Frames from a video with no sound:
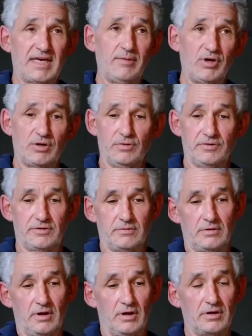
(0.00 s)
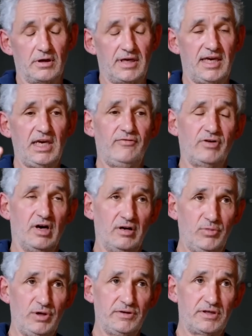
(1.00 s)
chemicals are key for our
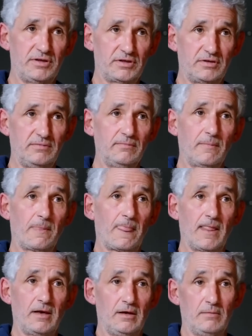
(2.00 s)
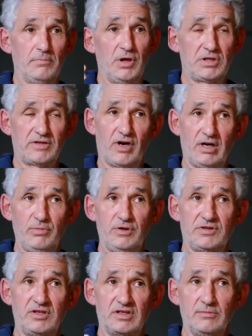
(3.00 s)
immune system. Most of our
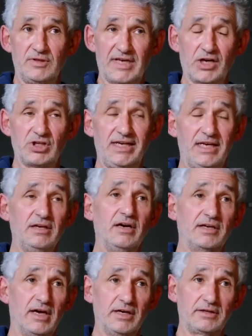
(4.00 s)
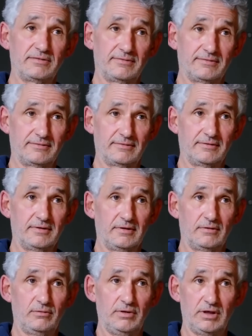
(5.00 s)
immune system is actually in our gut.
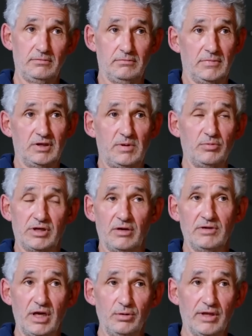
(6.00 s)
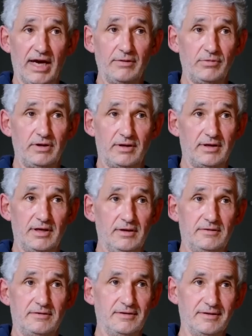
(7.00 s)
Most people don't know that. We think
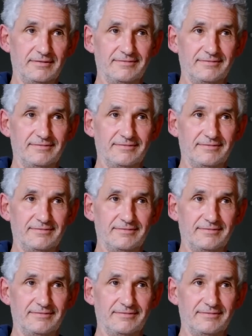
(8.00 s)
it's,